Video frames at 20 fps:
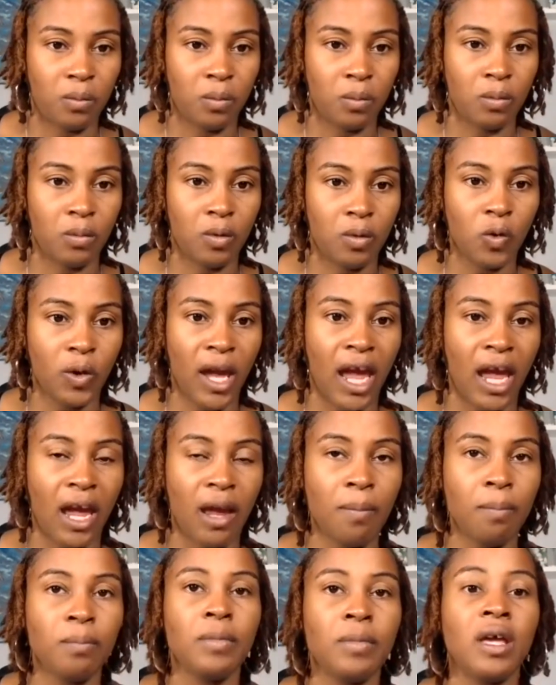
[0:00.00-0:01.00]

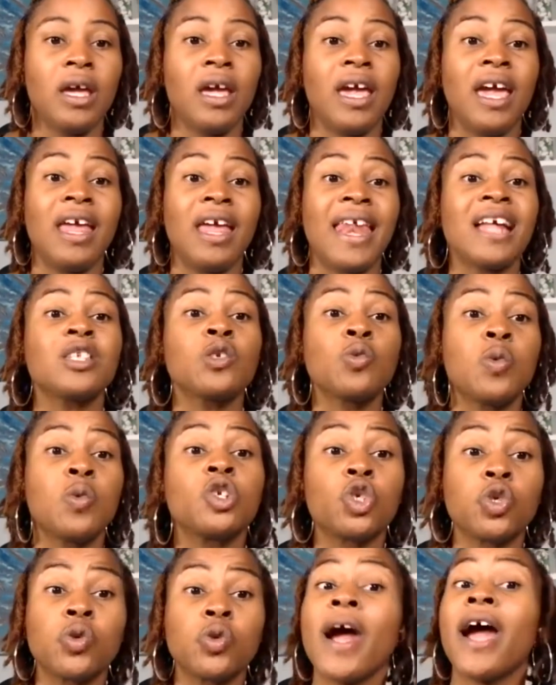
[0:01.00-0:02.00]
okay? And that's with
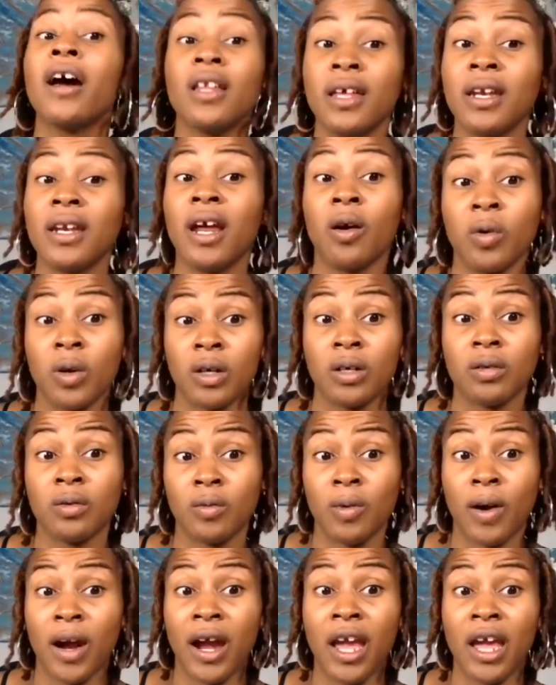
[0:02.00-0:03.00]
trial and error,
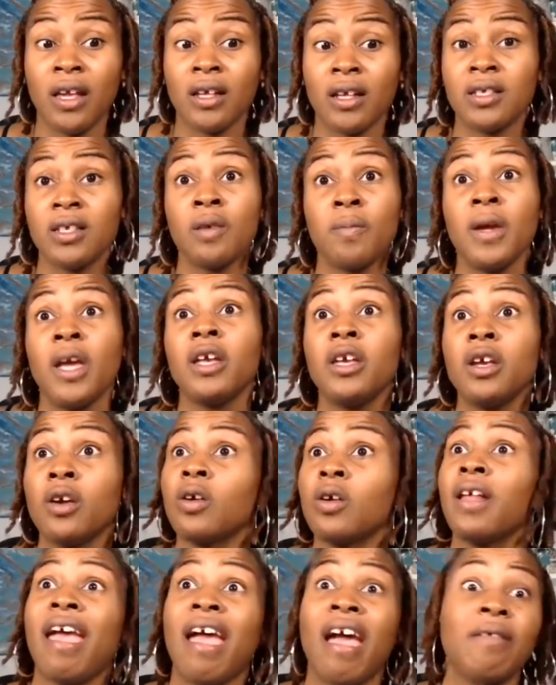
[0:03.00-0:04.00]
right? It took me a year
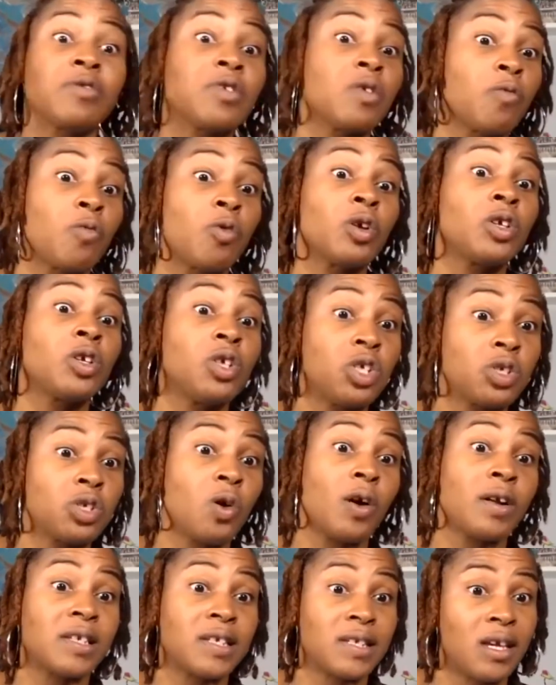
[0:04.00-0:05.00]
and a half to really
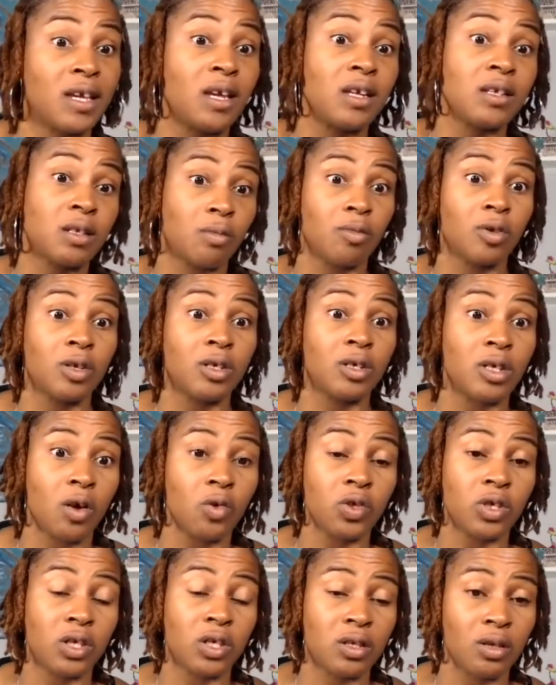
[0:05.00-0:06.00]
start seeing some
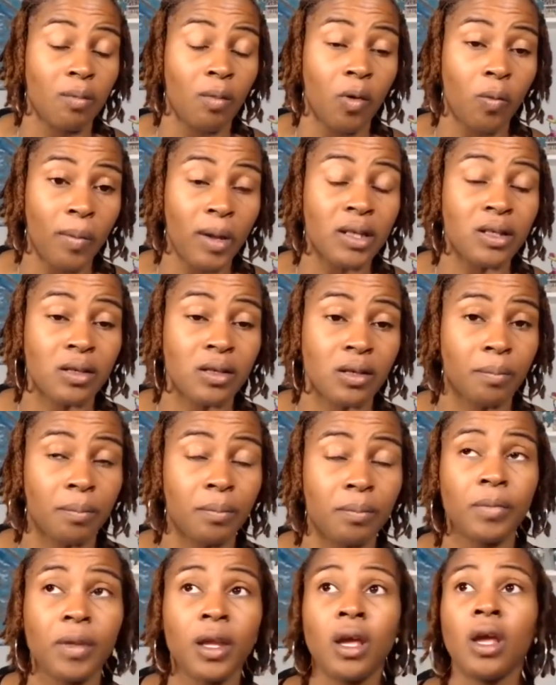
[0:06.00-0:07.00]
results and some momentum.
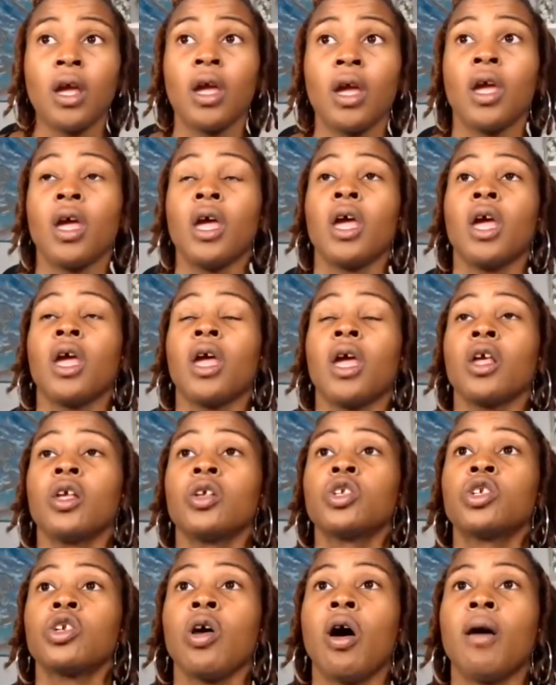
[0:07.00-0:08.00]

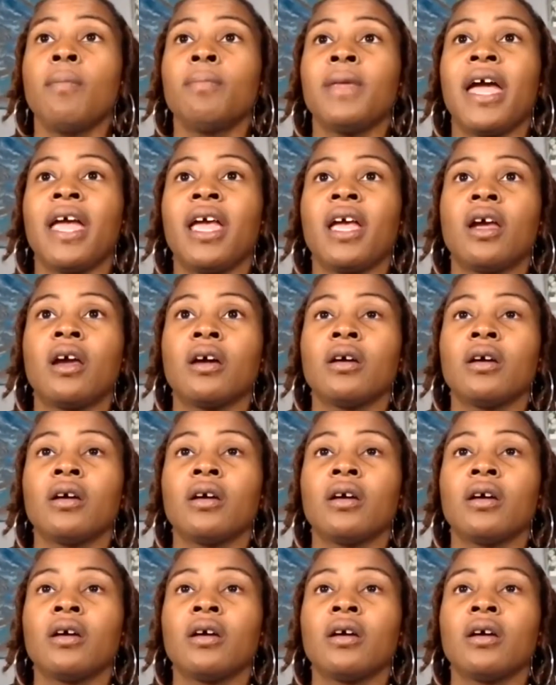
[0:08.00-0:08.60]
So I'm like,